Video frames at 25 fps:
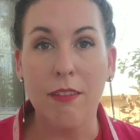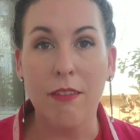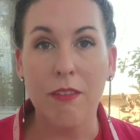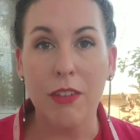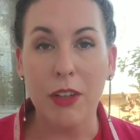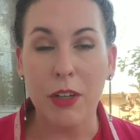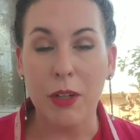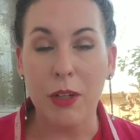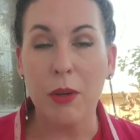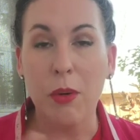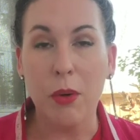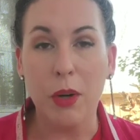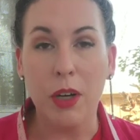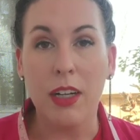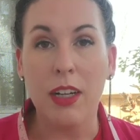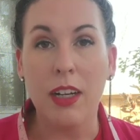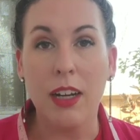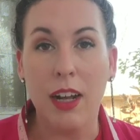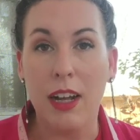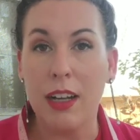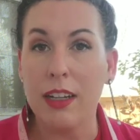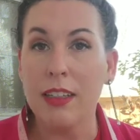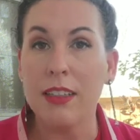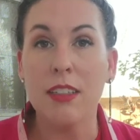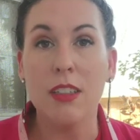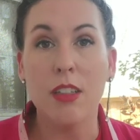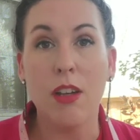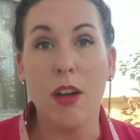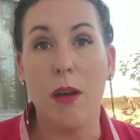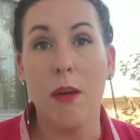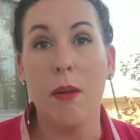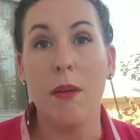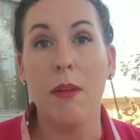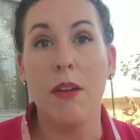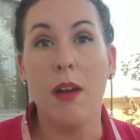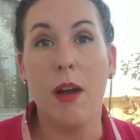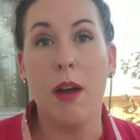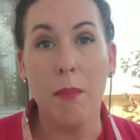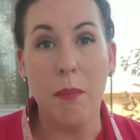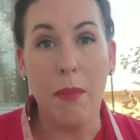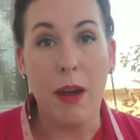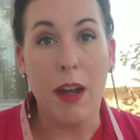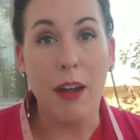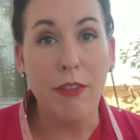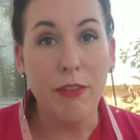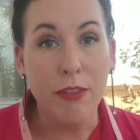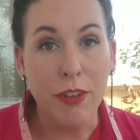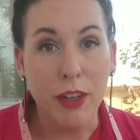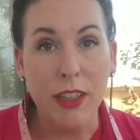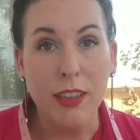very organized on
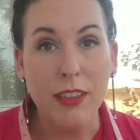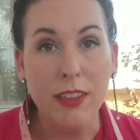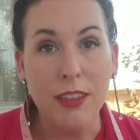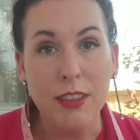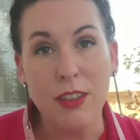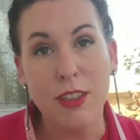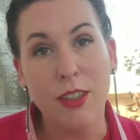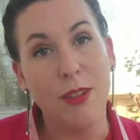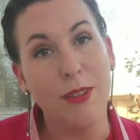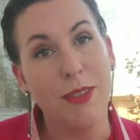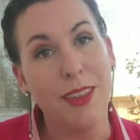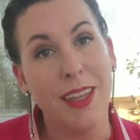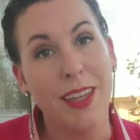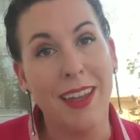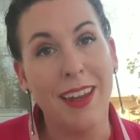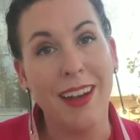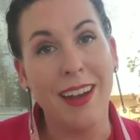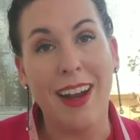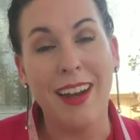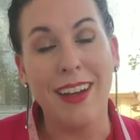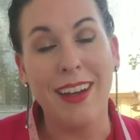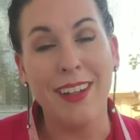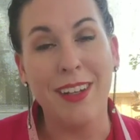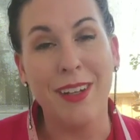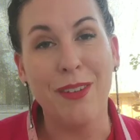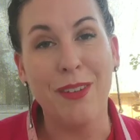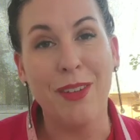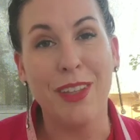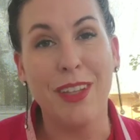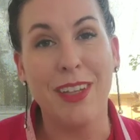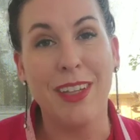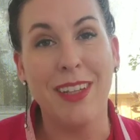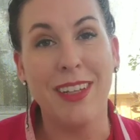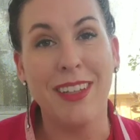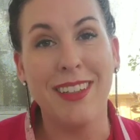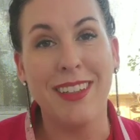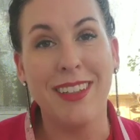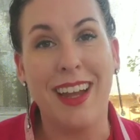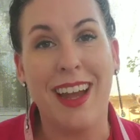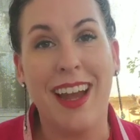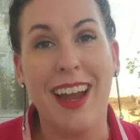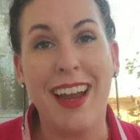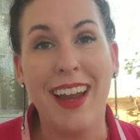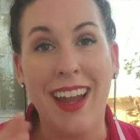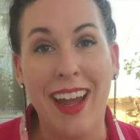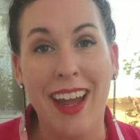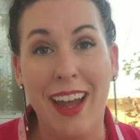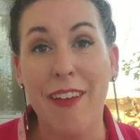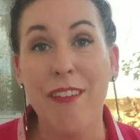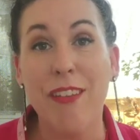my front, so that I know that I
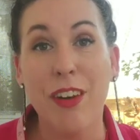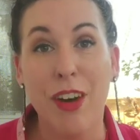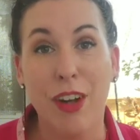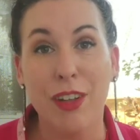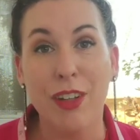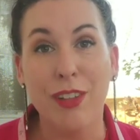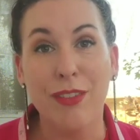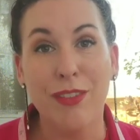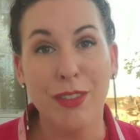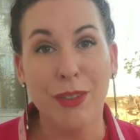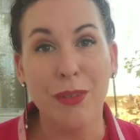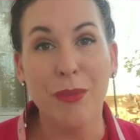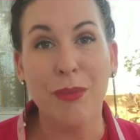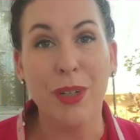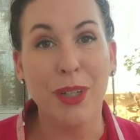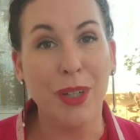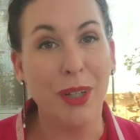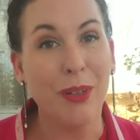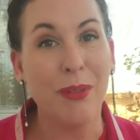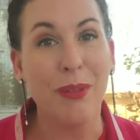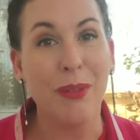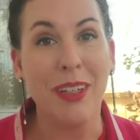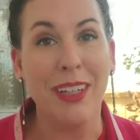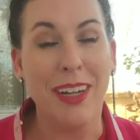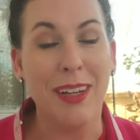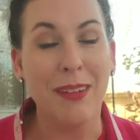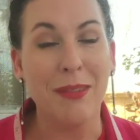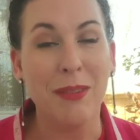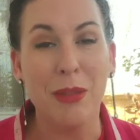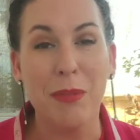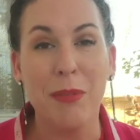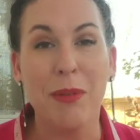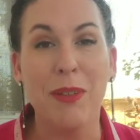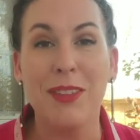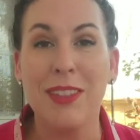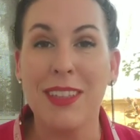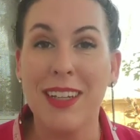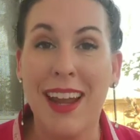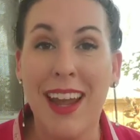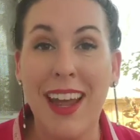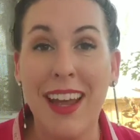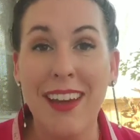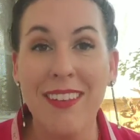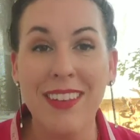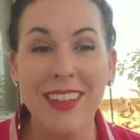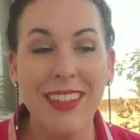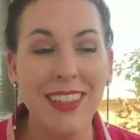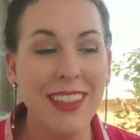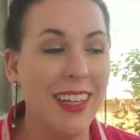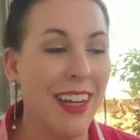have all of your work when I'm supposed to
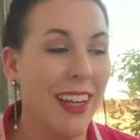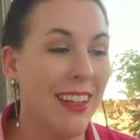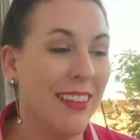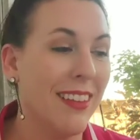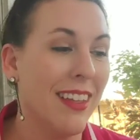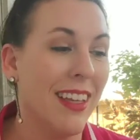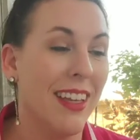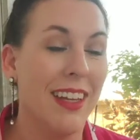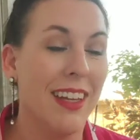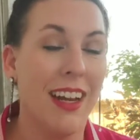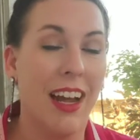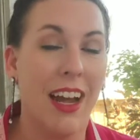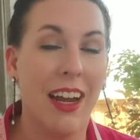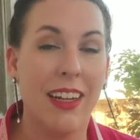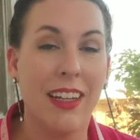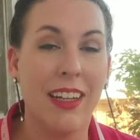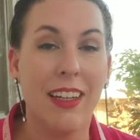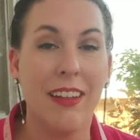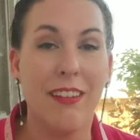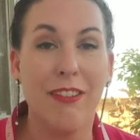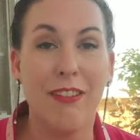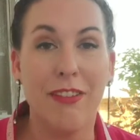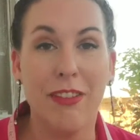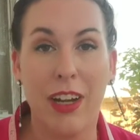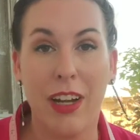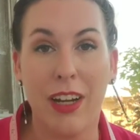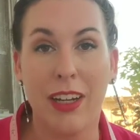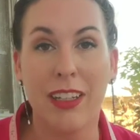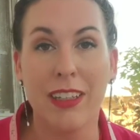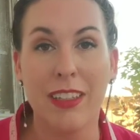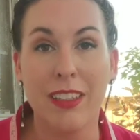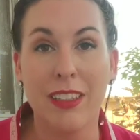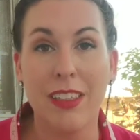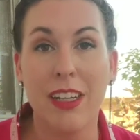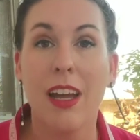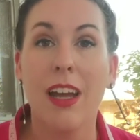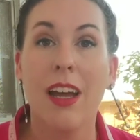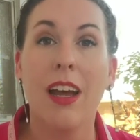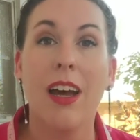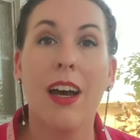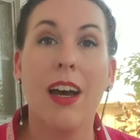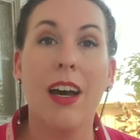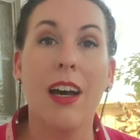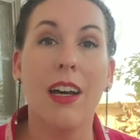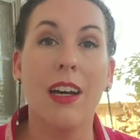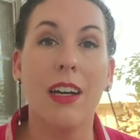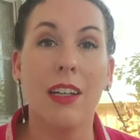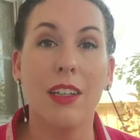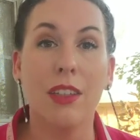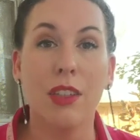have it, and then I can find
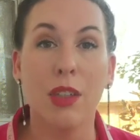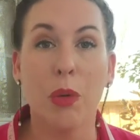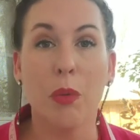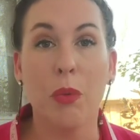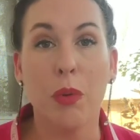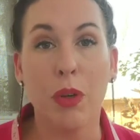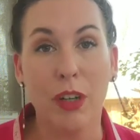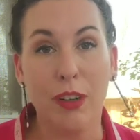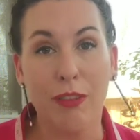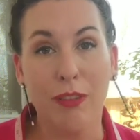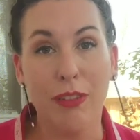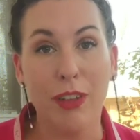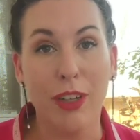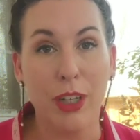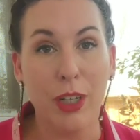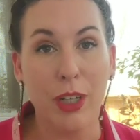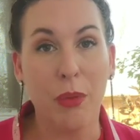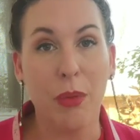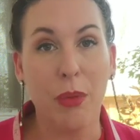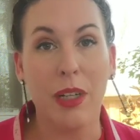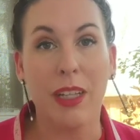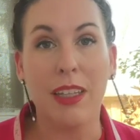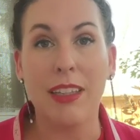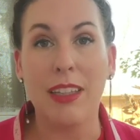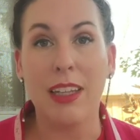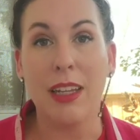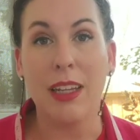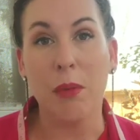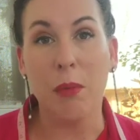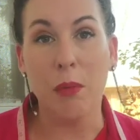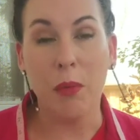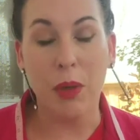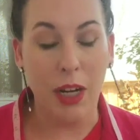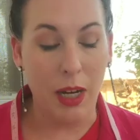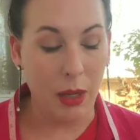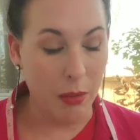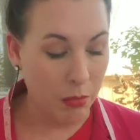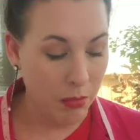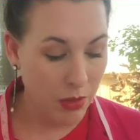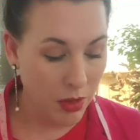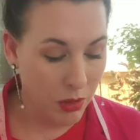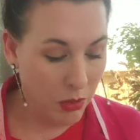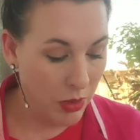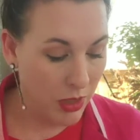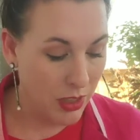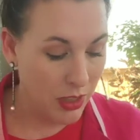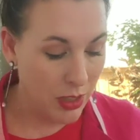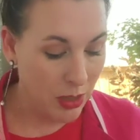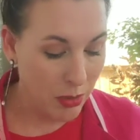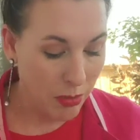your work very quickly when I'm
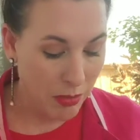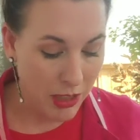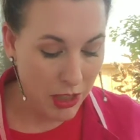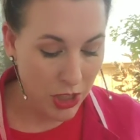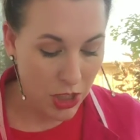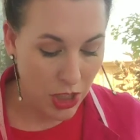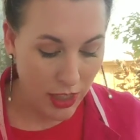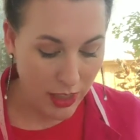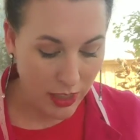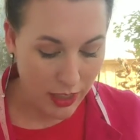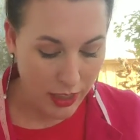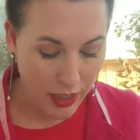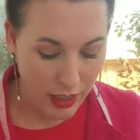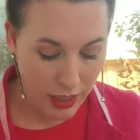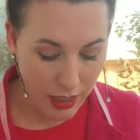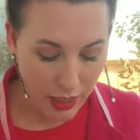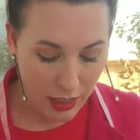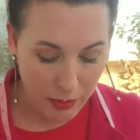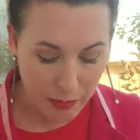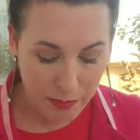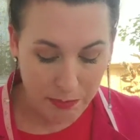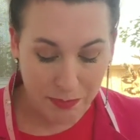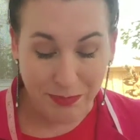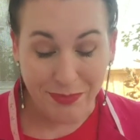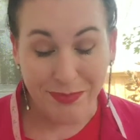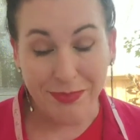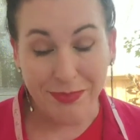going to be checking it.